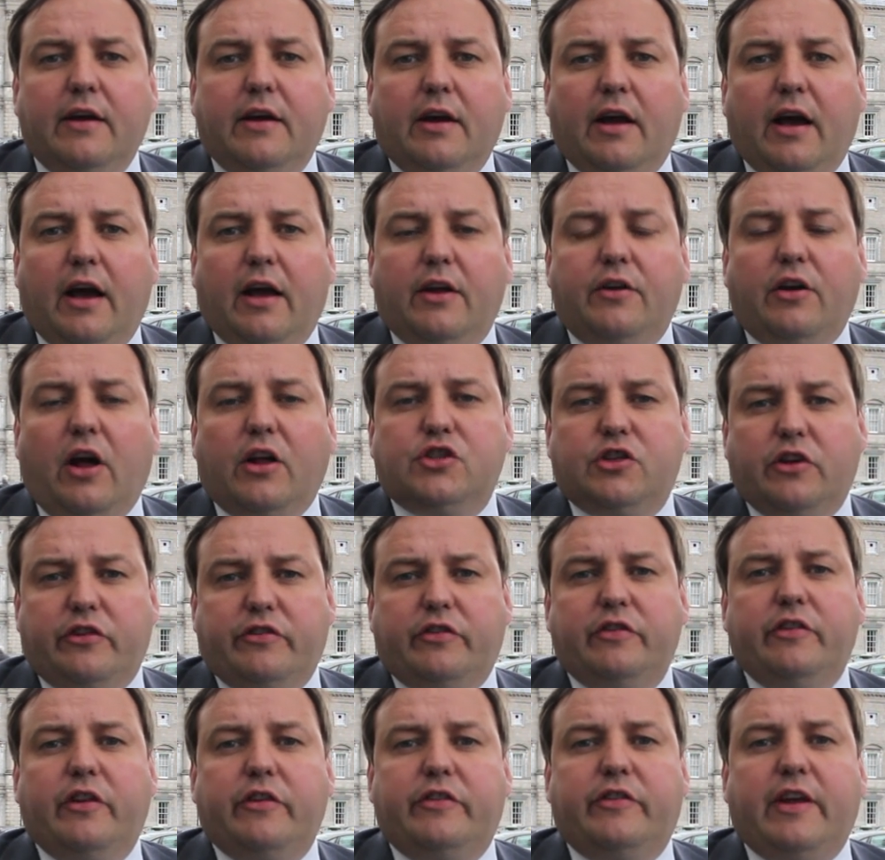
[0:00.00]
not
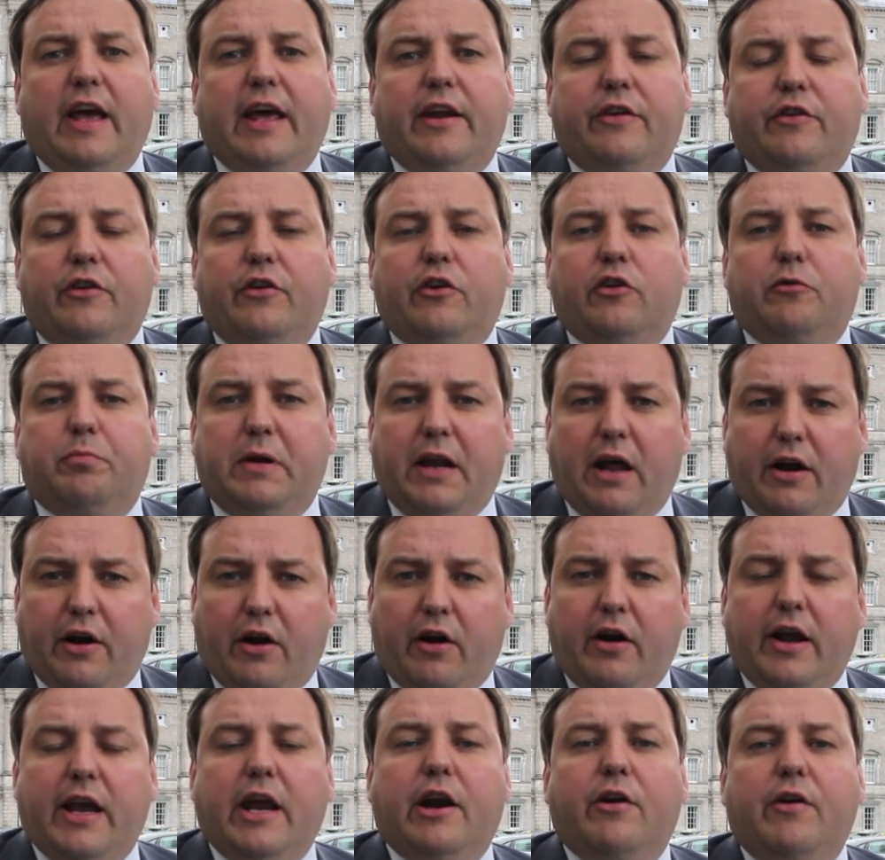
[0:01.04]
just in the centres, but at
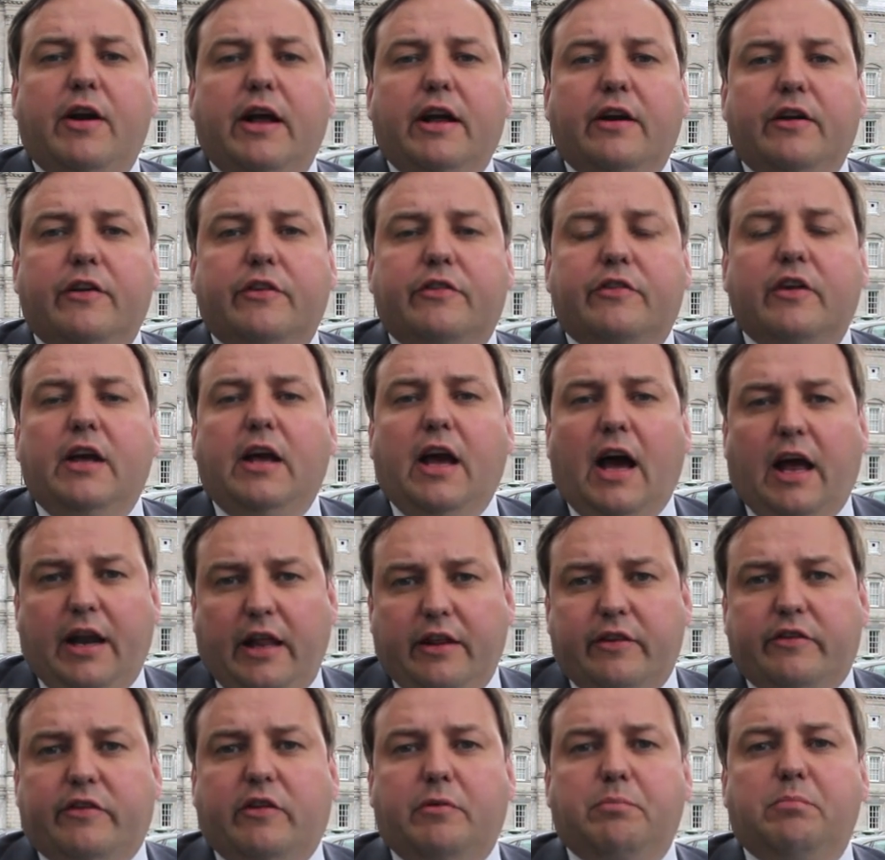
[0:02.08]
our hearings and
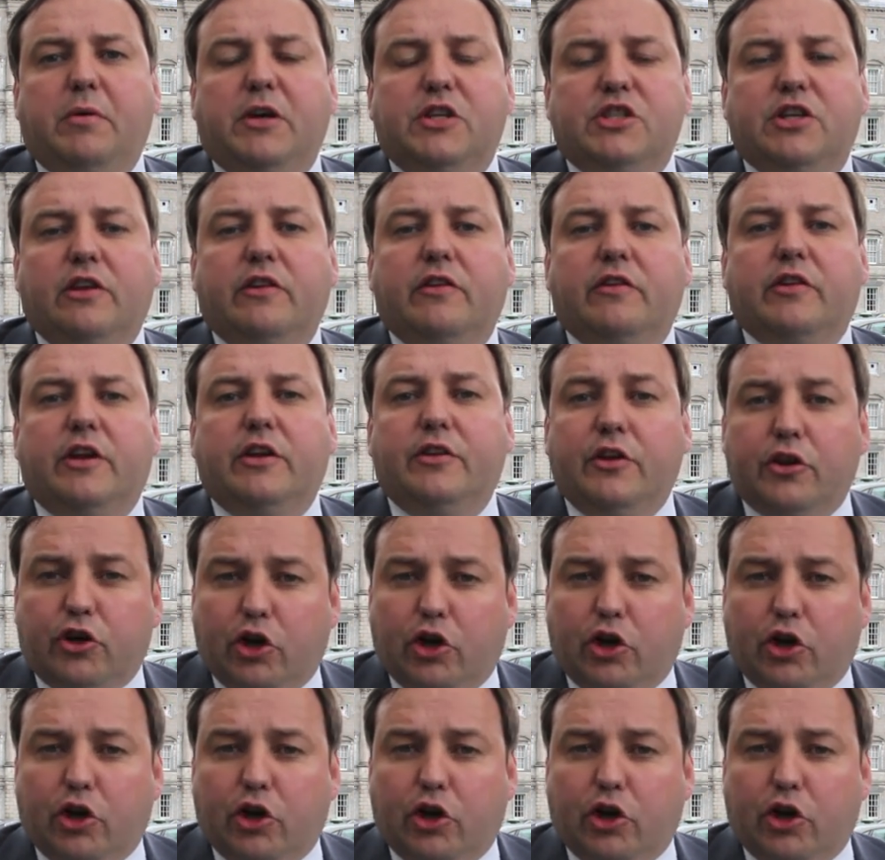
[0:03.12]
in submissions and in the